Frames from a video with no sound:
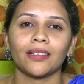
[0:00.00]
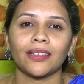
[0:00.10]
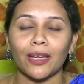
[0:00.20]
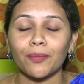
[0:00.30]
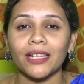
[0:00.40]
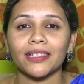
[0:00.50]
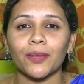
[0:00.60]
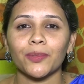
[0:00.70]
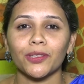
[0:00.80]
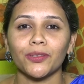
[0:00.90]
Time Kids
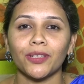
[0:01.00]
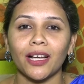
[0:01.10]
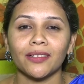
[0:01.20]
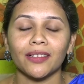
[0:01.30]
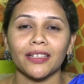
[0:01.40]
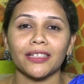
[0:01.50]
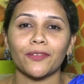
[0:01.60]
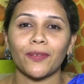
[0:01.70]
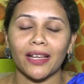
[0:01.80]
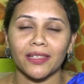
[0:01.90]
Habsiguda is
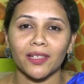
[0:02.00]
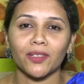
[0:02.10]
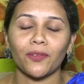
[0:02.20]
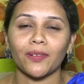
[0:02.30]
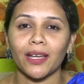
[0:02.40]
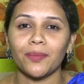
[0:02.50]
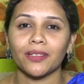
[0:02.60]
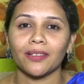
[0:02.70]
a franchise of Times